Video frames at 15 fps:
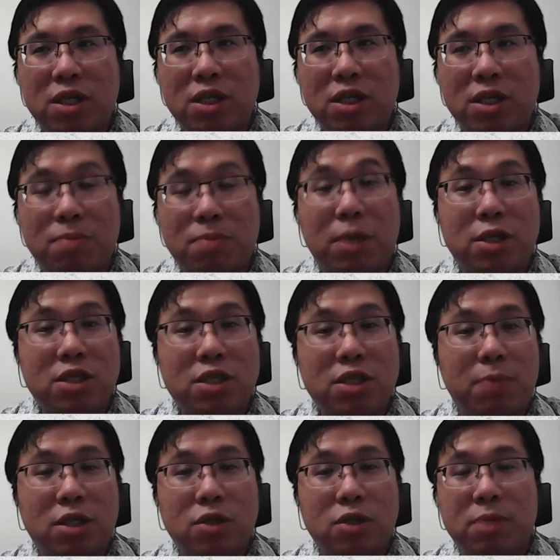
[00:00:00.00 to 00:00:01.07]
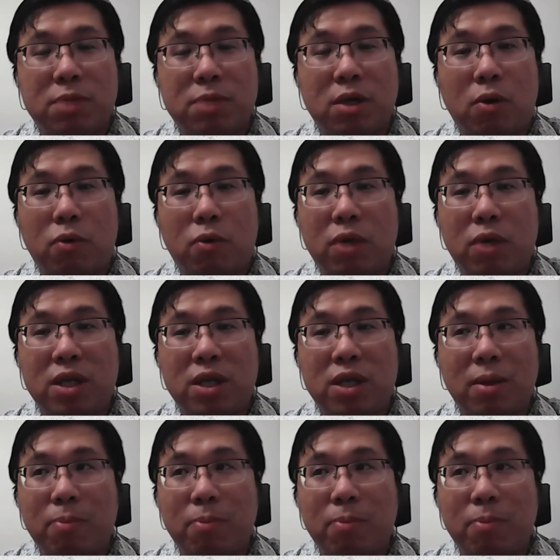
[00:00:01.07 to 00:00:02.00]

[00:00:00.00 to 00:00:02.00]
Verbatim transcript: major specialist hospital already more than